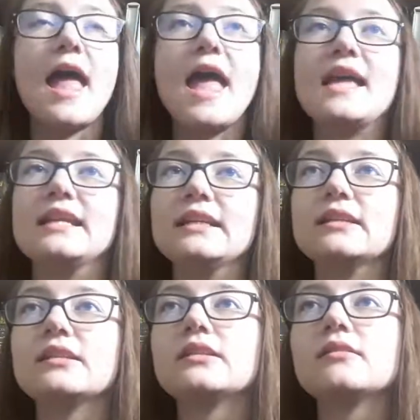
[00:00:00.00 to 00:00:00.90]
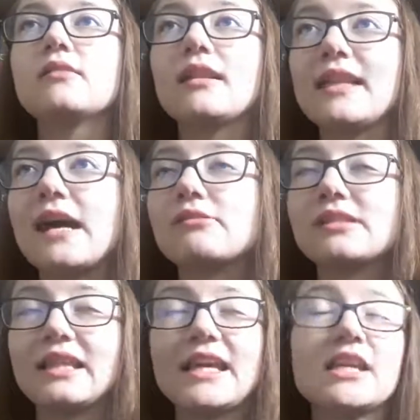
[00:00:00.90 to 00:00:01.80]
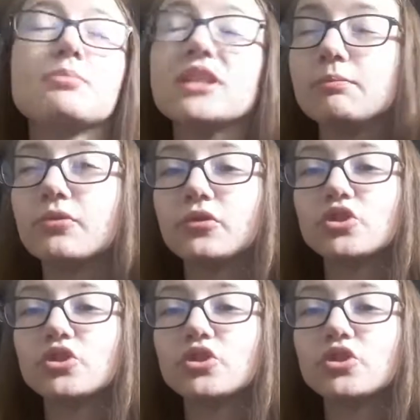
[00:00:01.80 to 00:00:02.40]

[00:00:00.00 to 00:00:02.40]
and allows lay people